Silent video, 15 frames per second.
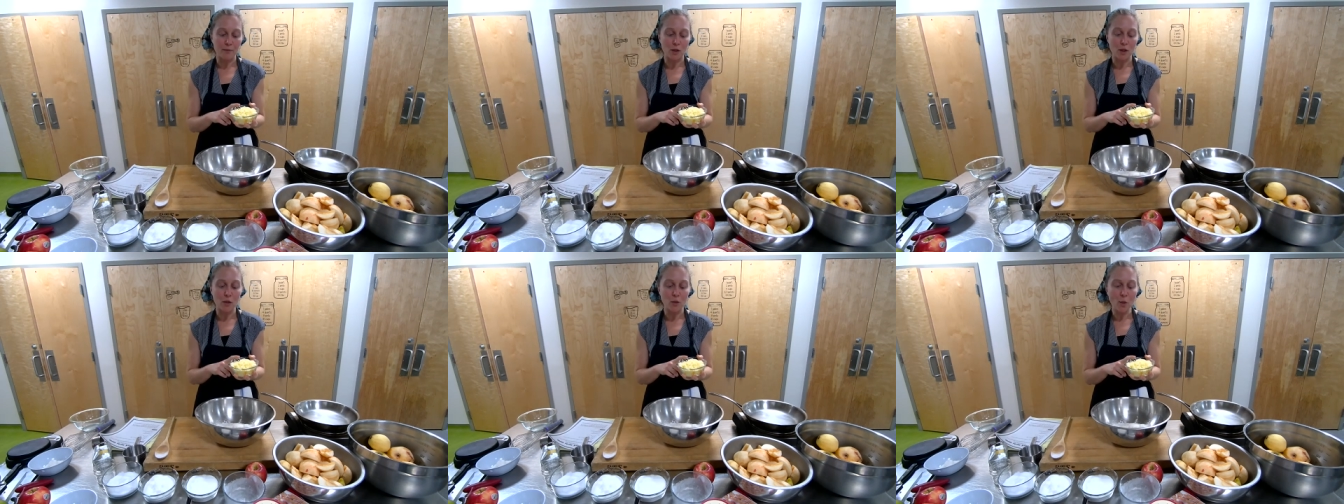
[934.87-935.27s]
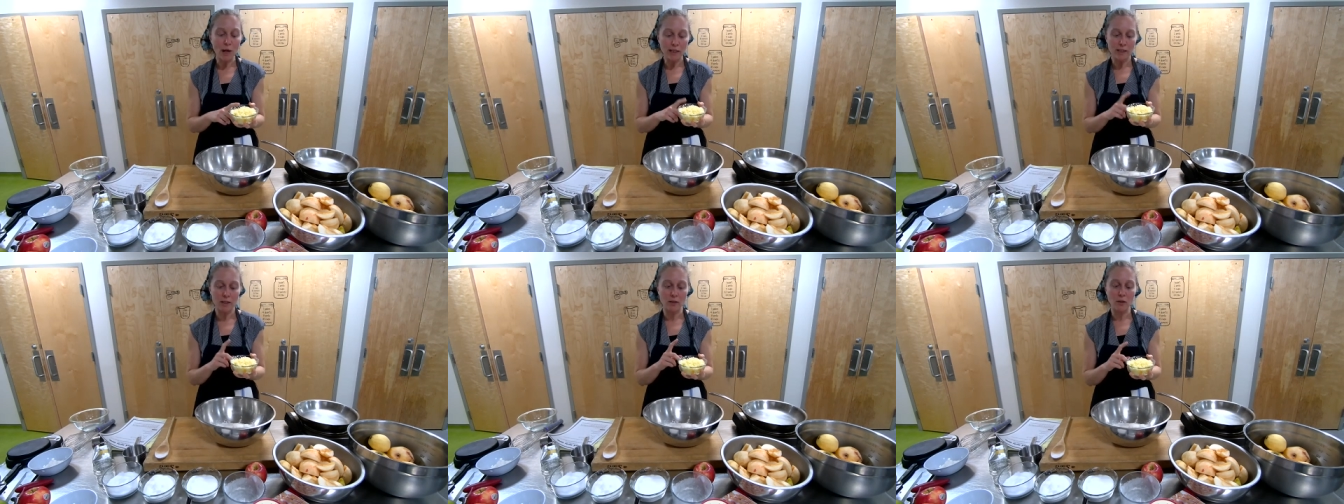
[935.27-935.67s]
You
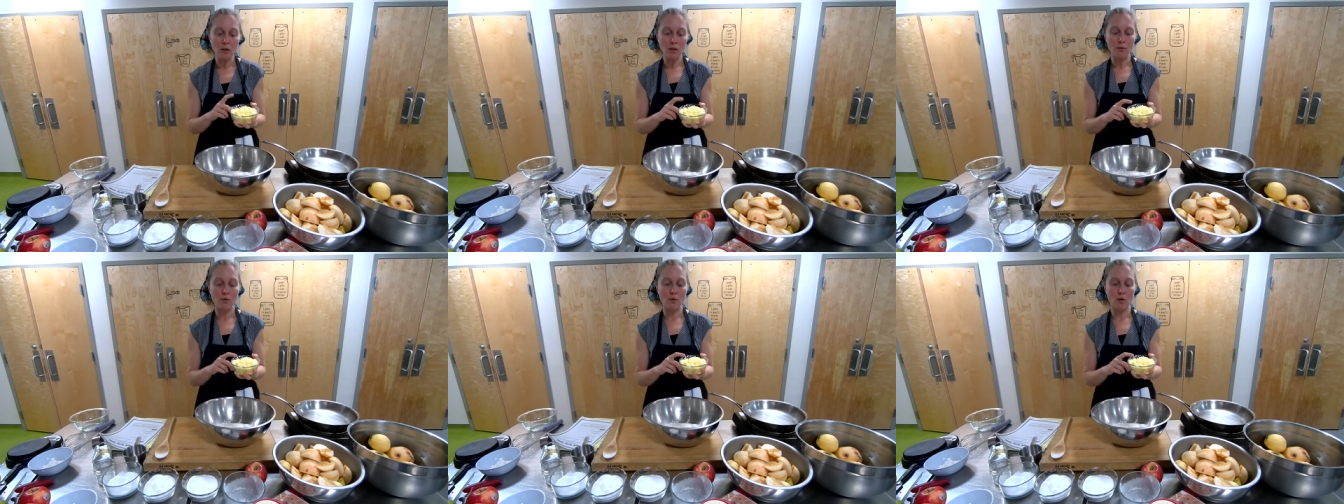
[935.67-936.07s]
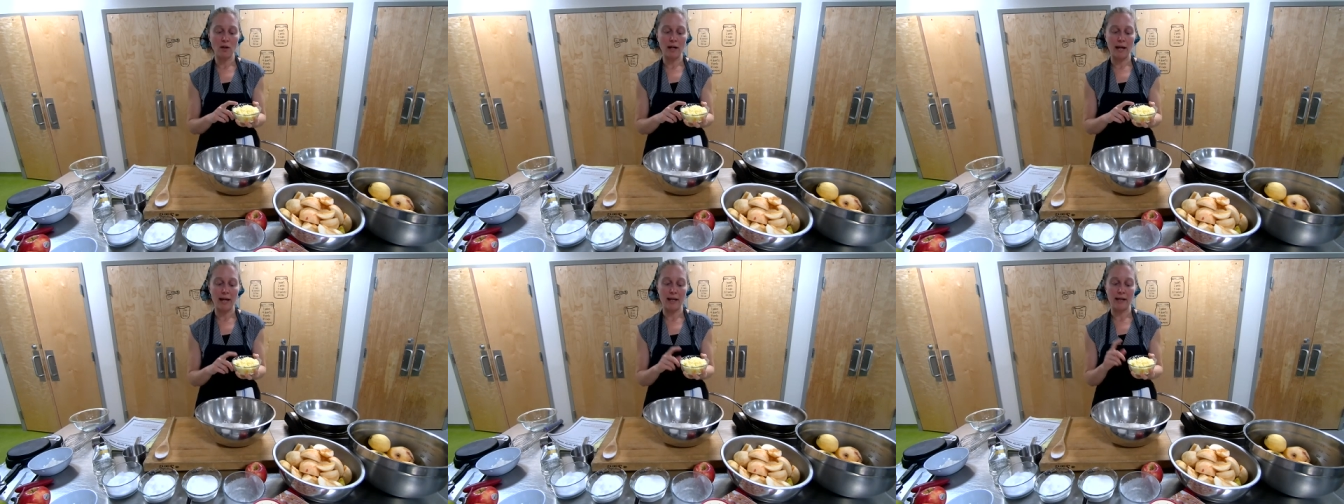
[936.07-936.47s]
want to look
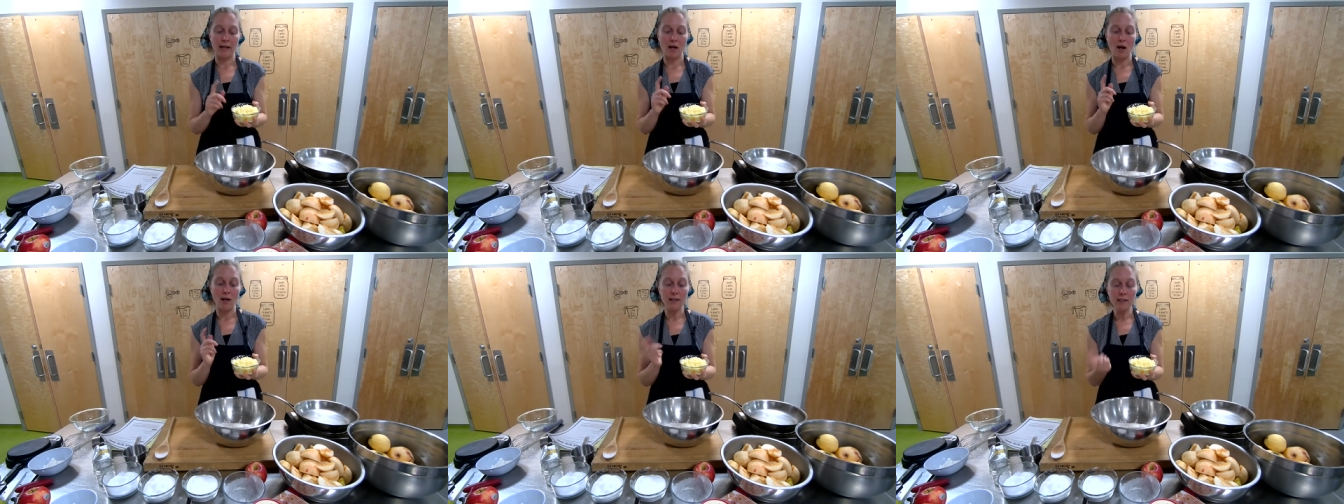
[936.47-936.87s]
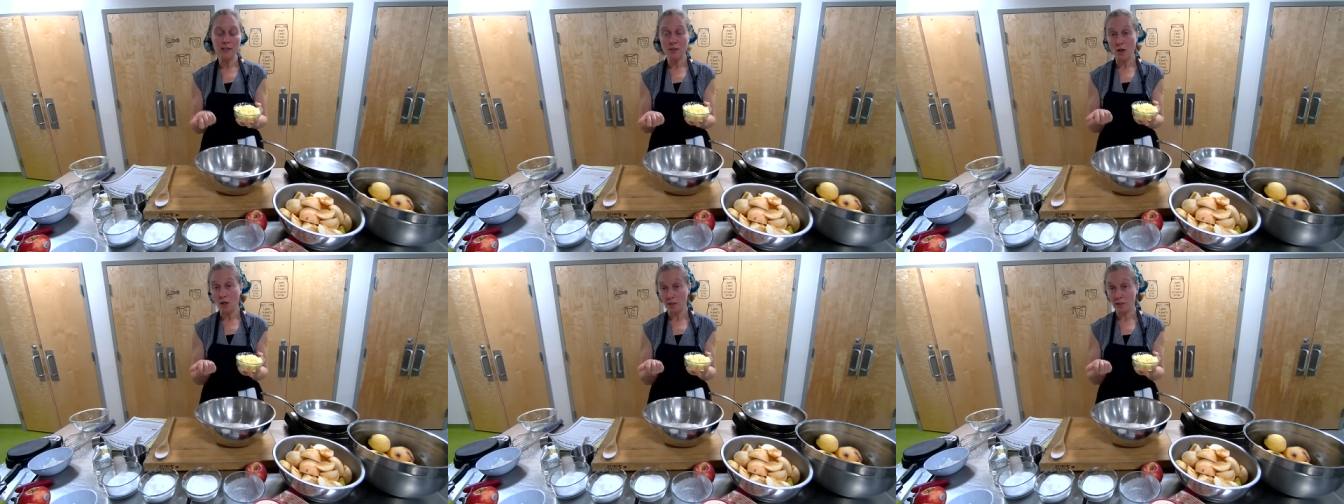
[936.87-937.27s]
for an
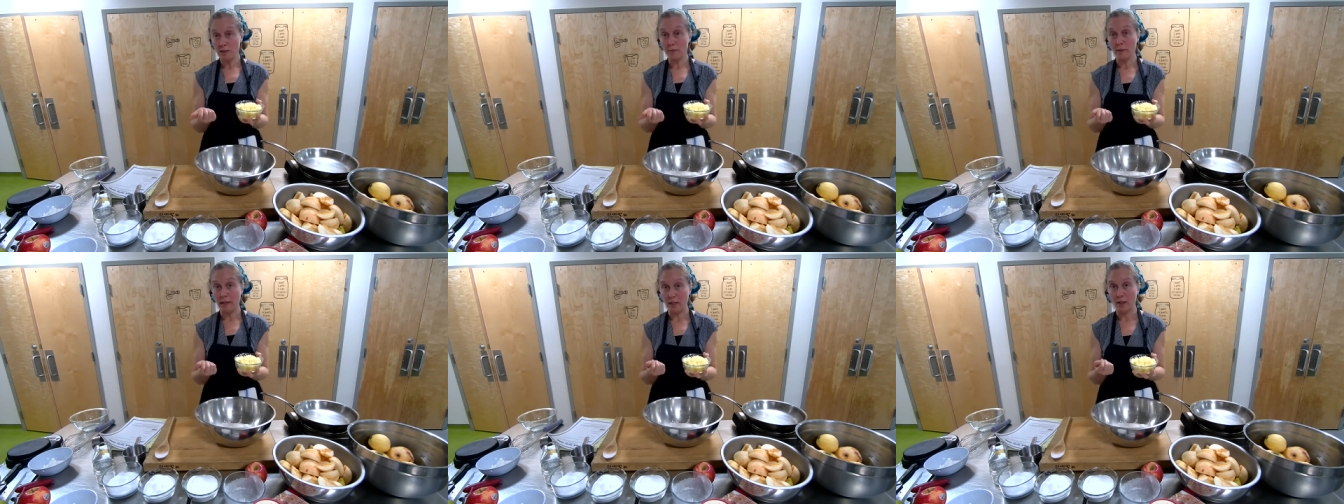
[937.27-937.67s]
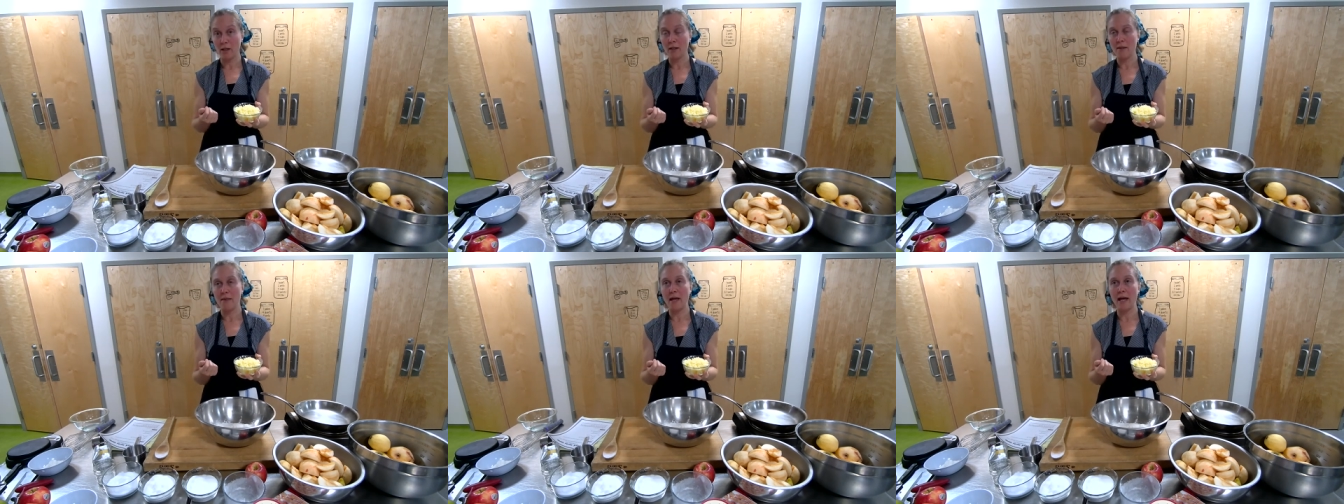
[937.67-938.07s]
unsalted
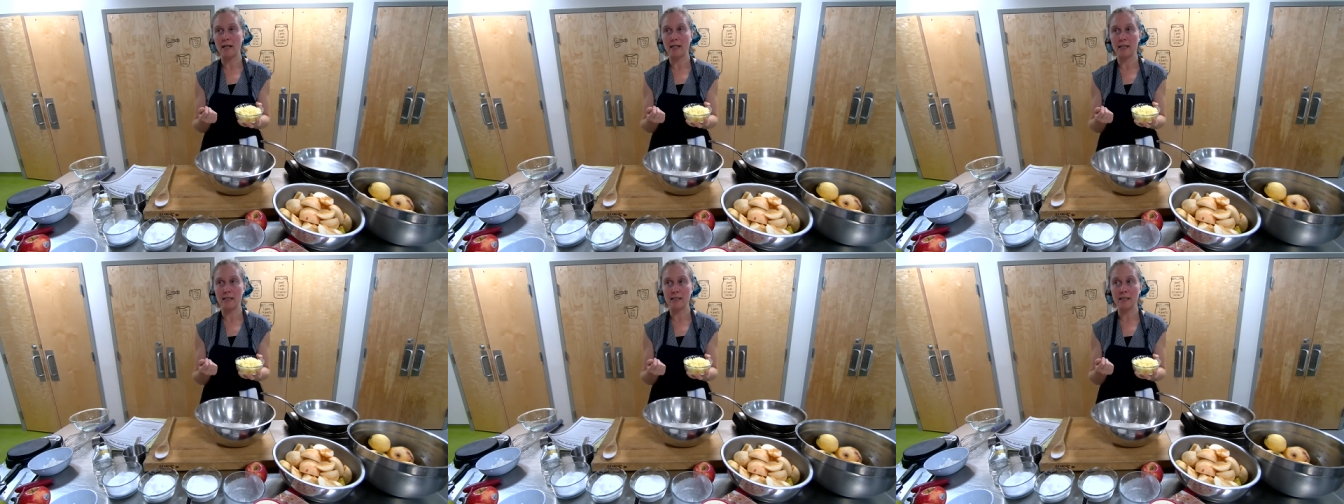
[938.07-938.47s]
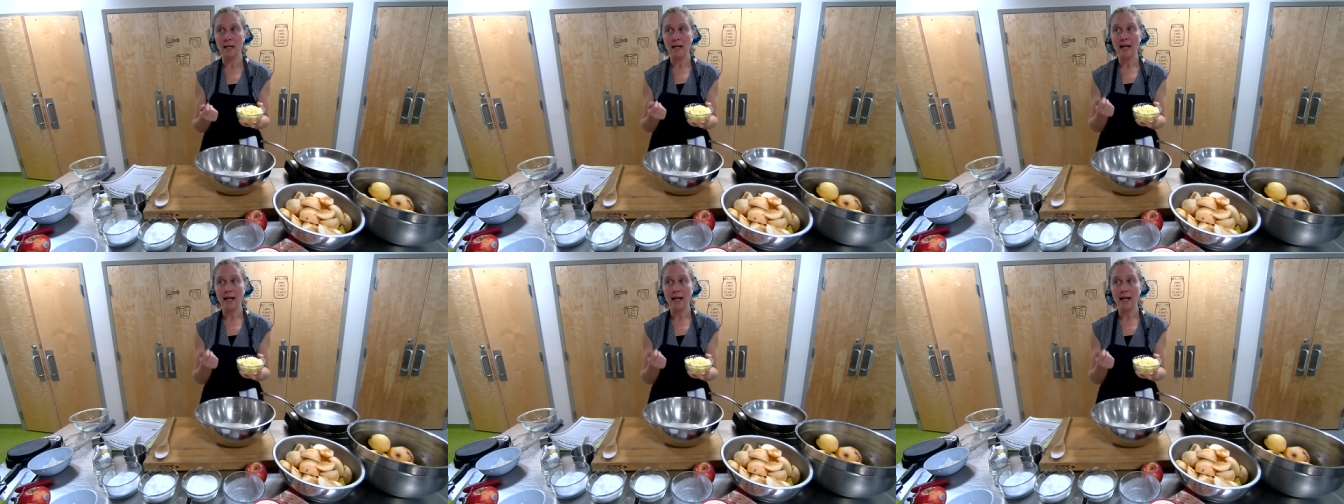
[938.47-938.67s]
butter that is